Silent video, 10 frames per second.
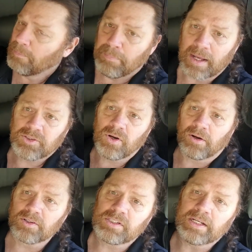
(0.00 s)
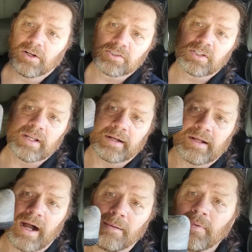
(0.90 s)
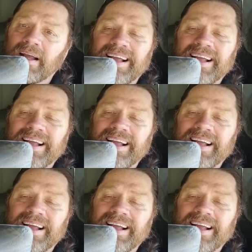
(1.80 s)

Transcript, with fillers: BestTruckerSeatCushion.com.